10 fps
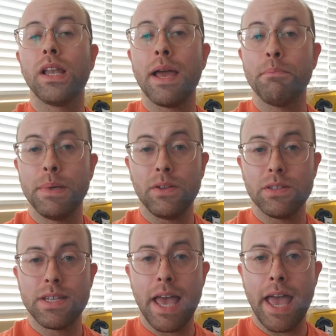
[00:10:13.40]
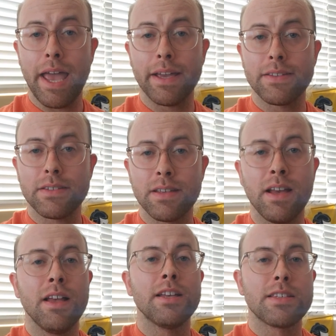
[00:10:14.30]
I build tanks?
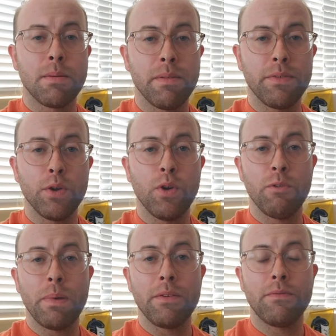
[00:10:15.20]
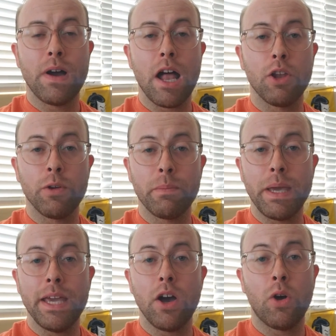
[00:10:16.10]
Some of you who have been following
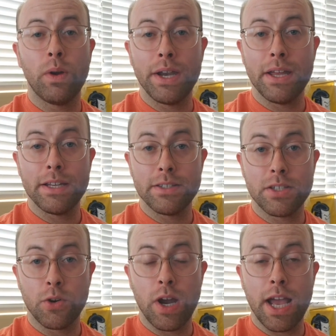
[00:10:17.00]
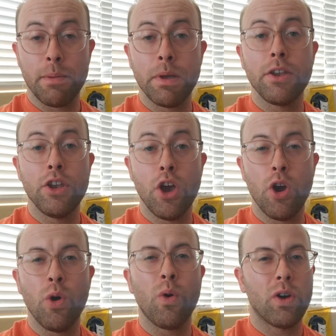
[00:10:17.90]
me already on Instagram
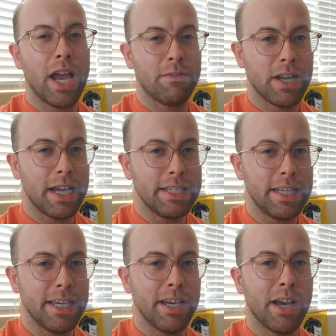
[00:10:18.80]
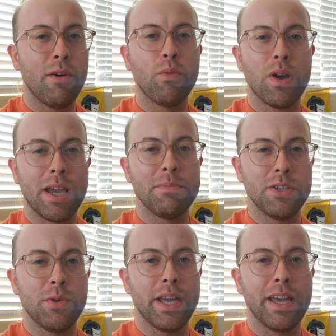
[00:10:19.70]
know or have an idea of what I'm
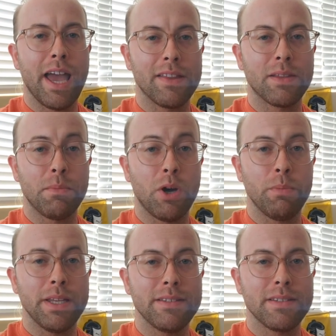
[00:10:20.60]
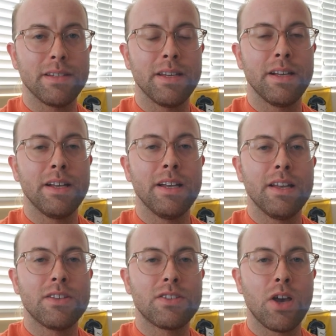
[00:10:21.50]
doing at the moment.
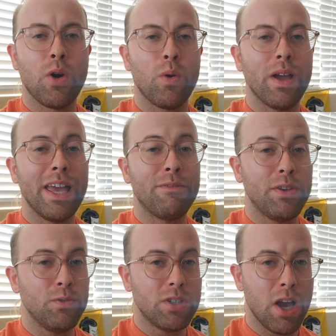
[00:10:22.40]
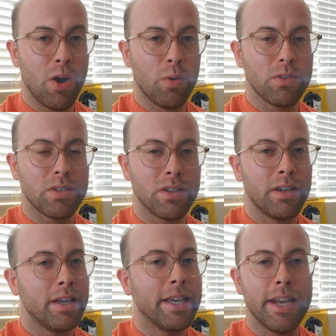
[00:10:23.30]
So if you don't,
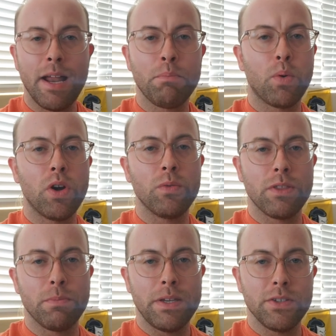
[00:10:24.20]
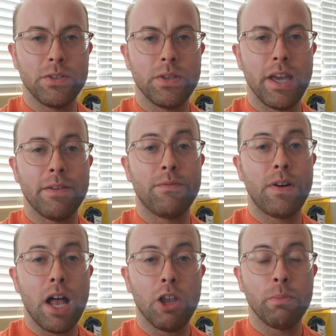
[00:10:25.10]
get on board with me, dude, and
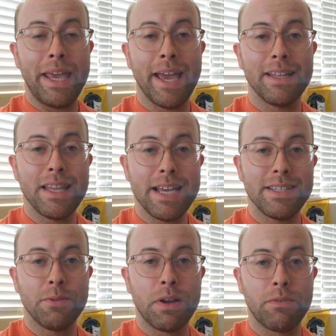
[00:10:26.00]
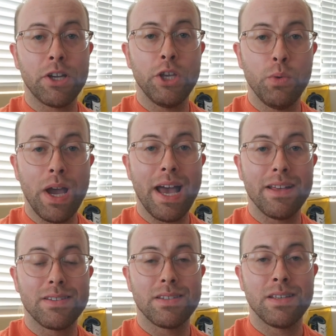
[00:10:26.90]
follow me at Lazyriver
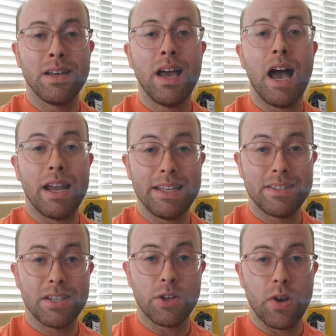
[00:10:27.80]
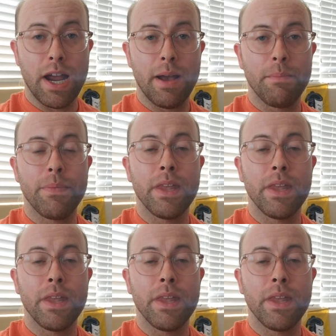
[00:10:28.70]
US on Instagram.